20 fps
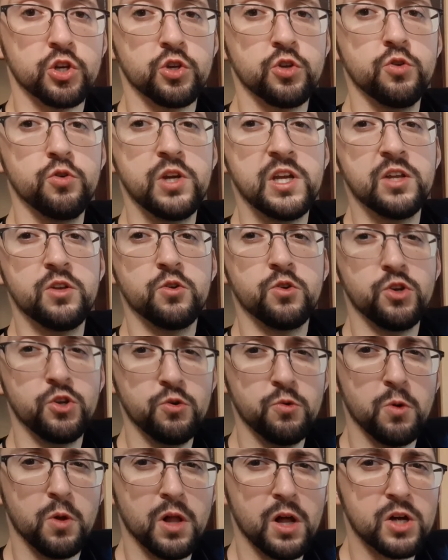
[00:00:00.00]
unit, you
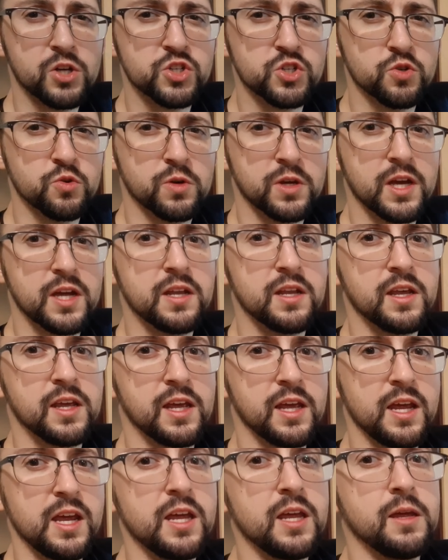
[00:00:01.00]
will also get
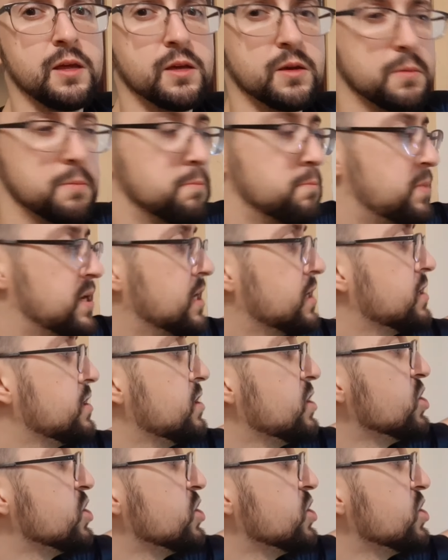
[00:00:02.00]
a big